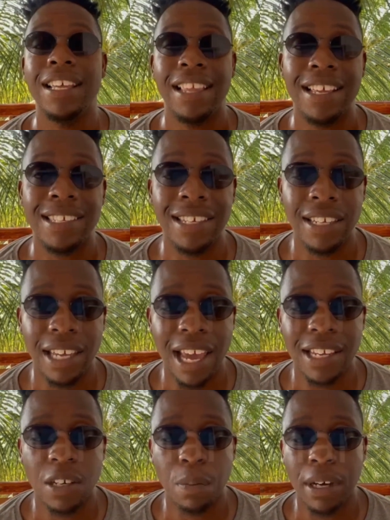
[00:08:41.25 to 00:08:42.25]
that's
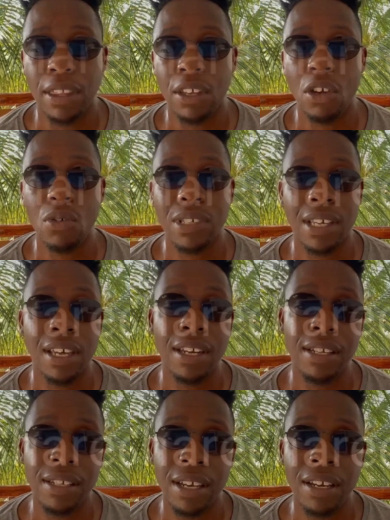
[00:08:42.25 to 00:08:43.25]
indicated by the user, and
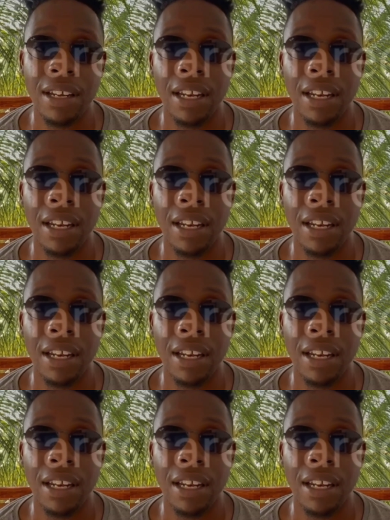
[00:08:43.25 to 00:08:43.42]
in turn,